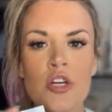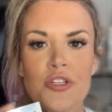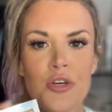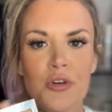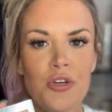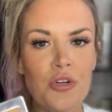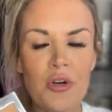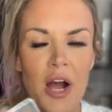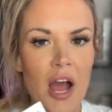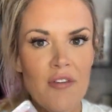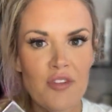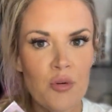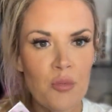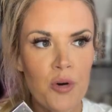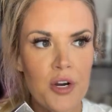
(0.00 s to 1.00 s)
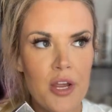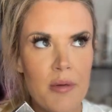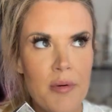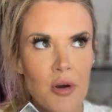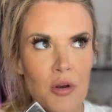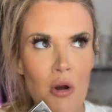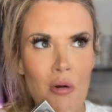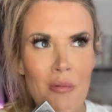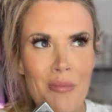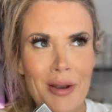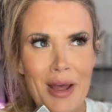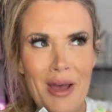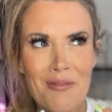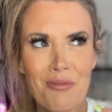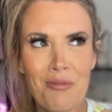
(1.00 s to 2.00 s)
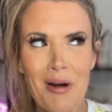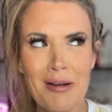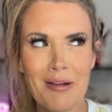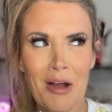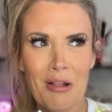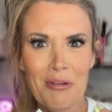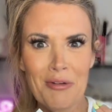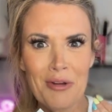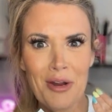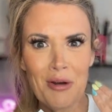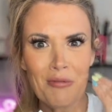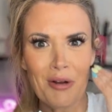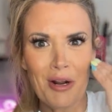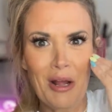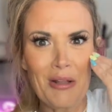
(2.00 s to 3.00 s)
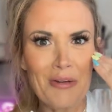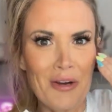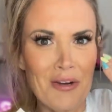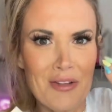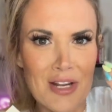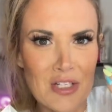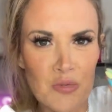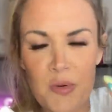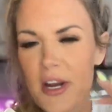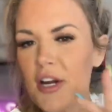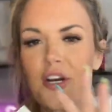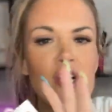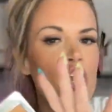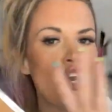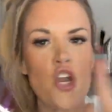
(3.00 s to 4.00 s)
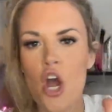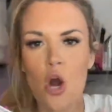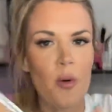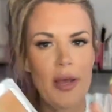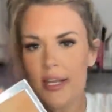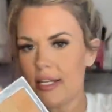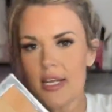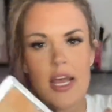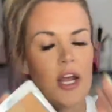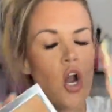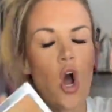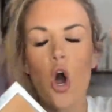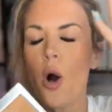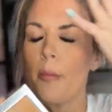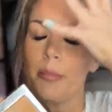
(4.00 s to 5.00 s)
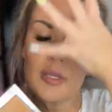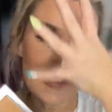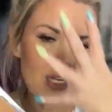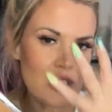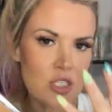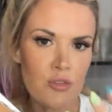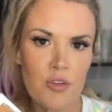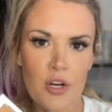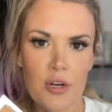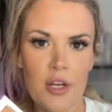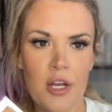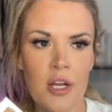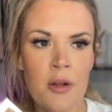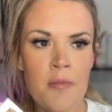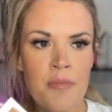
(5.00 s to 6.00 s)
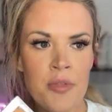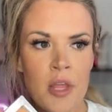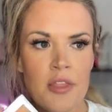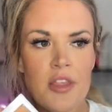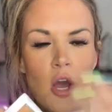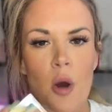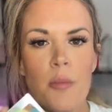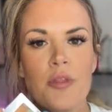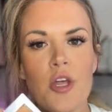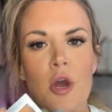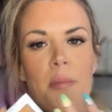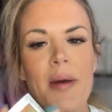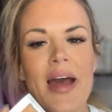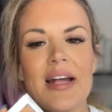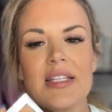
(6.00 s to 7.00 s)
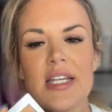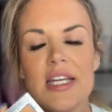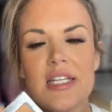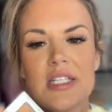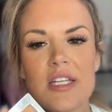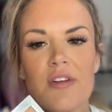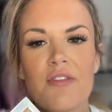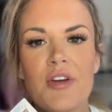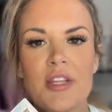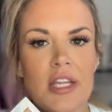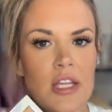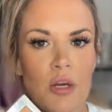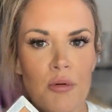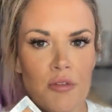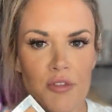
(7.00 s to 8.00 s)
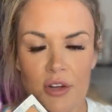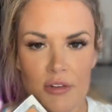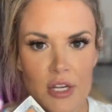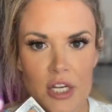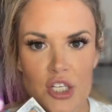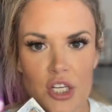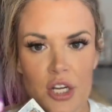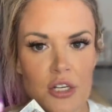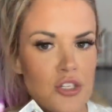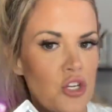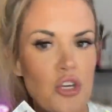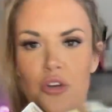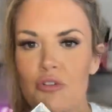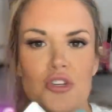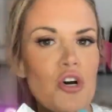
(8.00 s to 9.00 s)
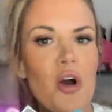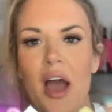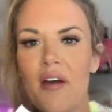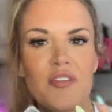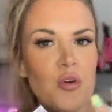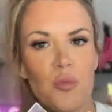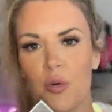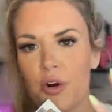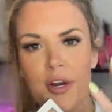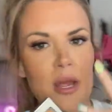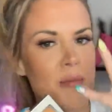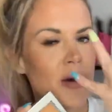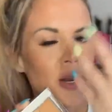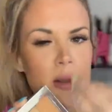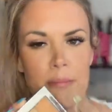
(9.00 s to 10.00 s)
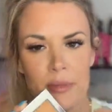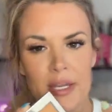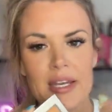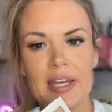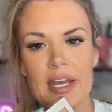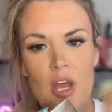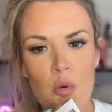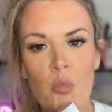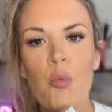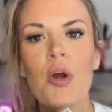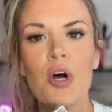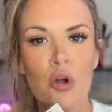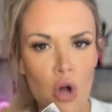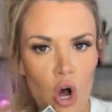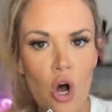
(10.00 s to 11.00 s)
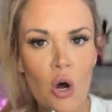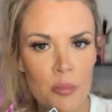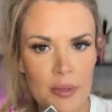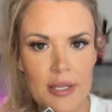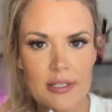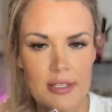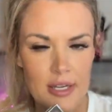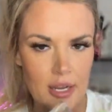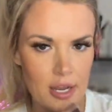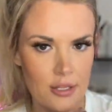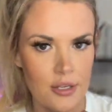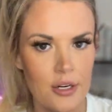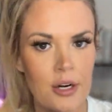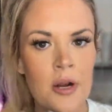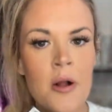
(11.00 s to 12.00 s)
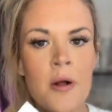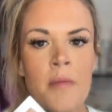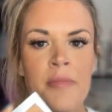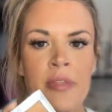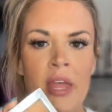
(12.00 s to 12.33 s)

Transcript: So you don't have to worry about, oh, but I have one color here and one color here. That's weird. No, it all blends the opacity is different than liquid foundation. So you don't have to worry about it blending. It will all blend together.